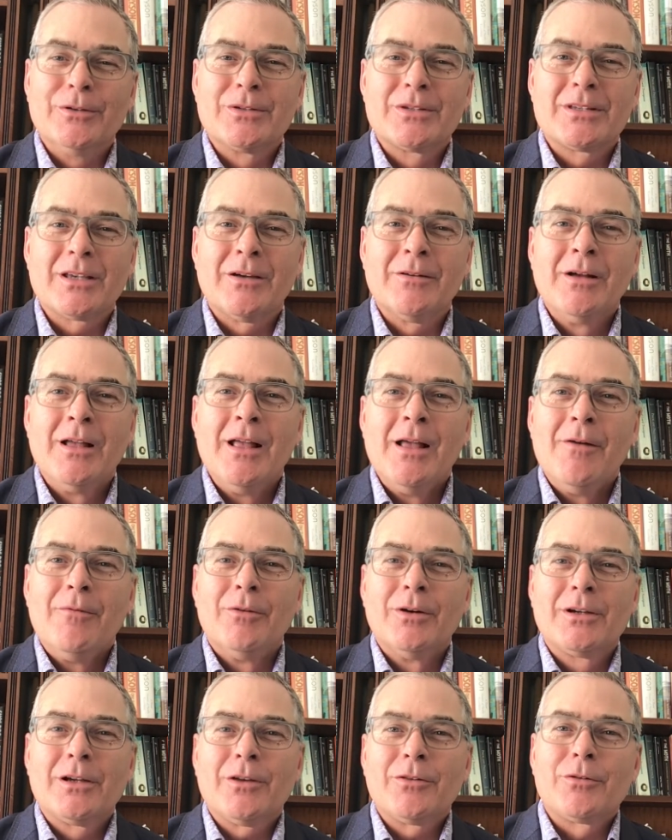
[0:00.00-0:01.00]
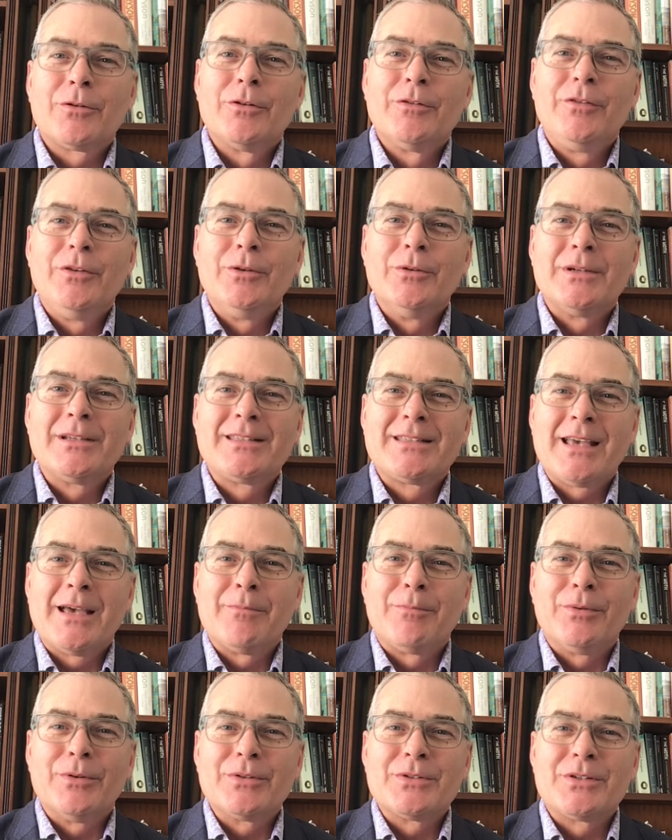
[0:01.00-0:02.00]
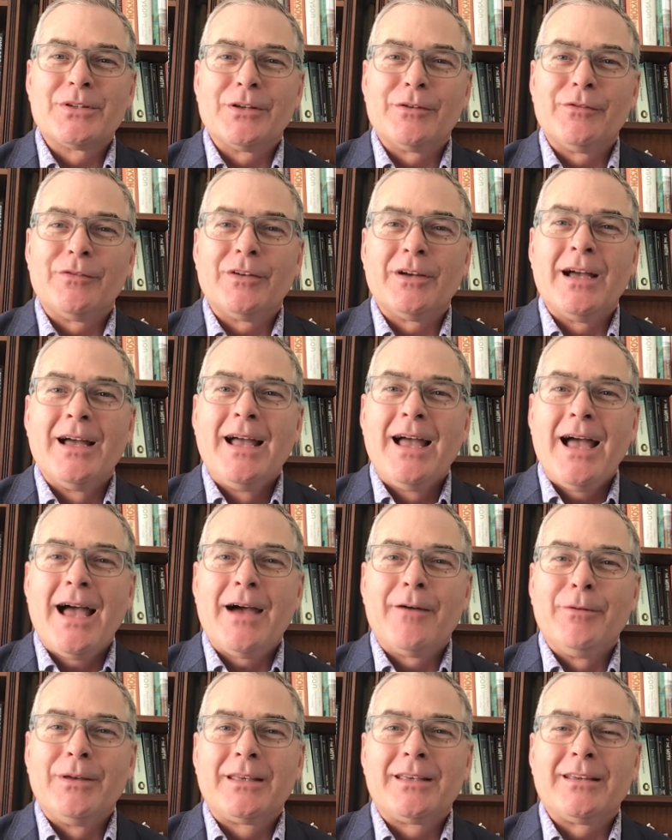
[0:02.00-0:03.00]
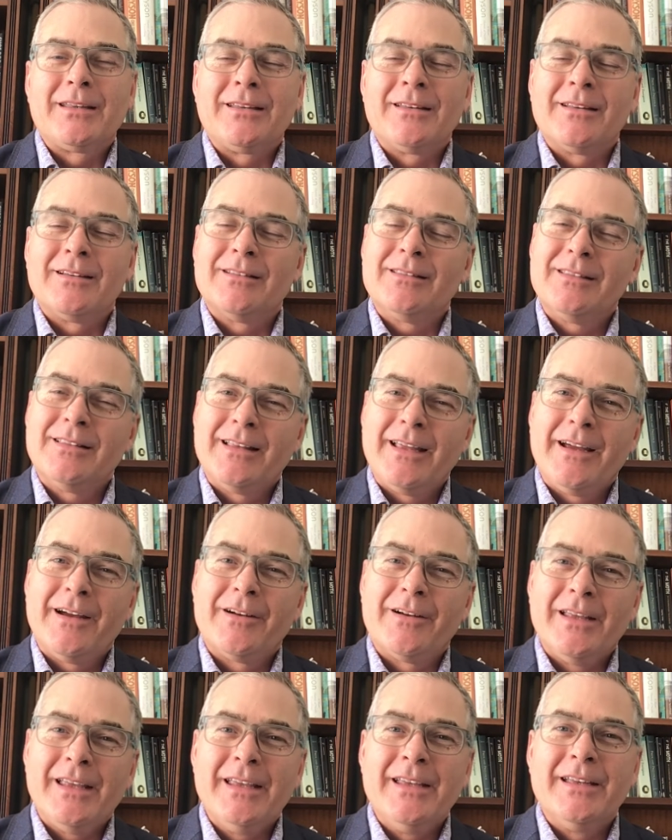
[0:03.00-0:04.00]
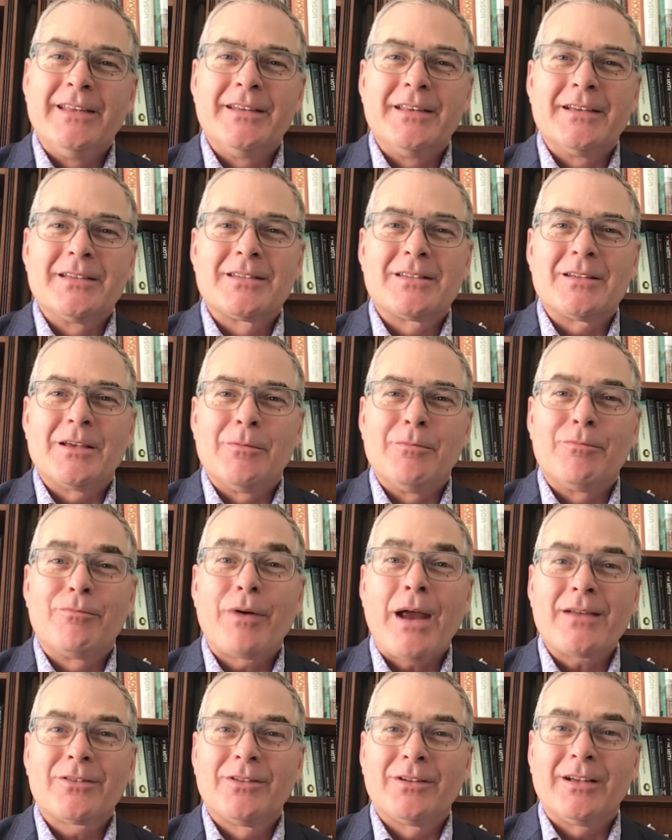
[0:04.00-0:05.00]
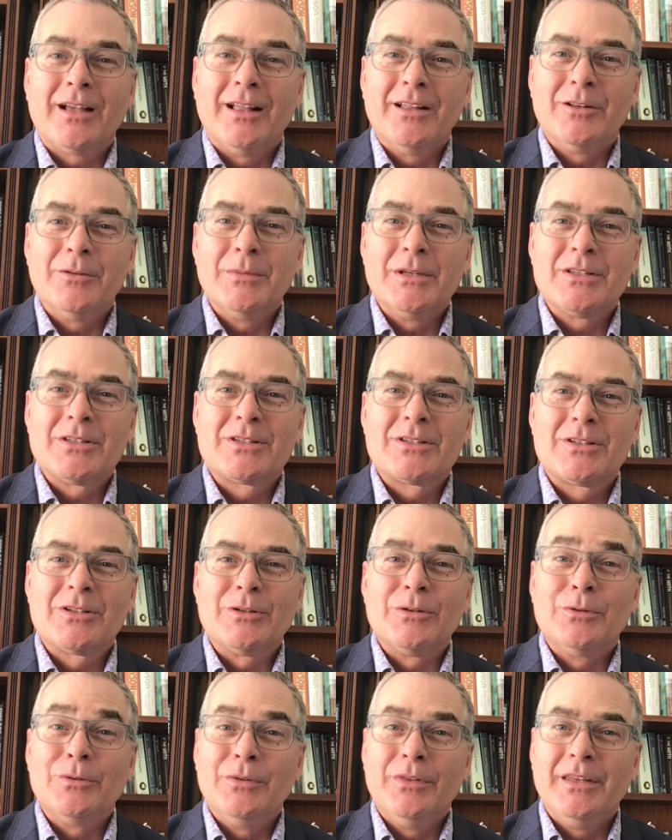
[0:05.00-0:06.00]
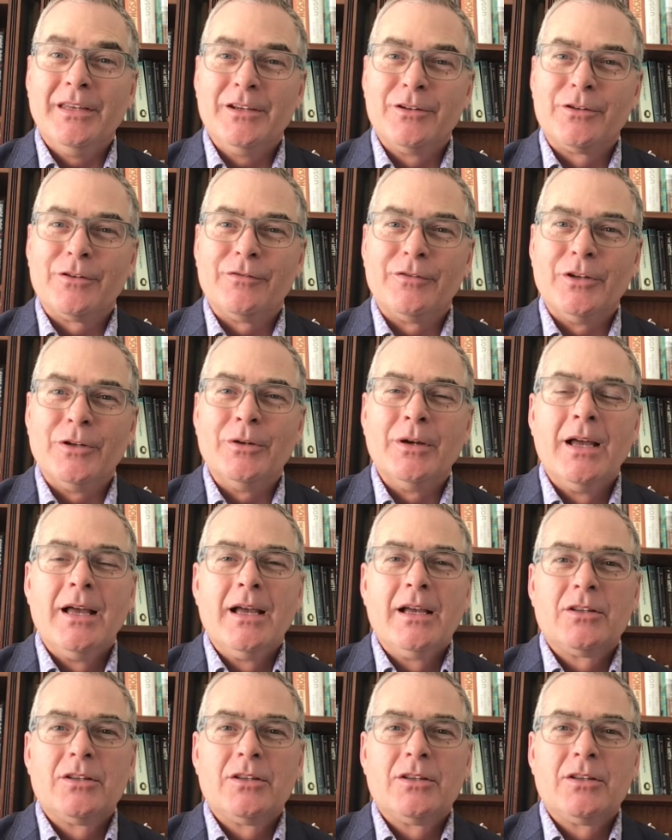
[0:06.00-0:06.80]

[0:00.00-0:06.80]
So we'll go through a few examples of how we can layer in some practical elements to the interview,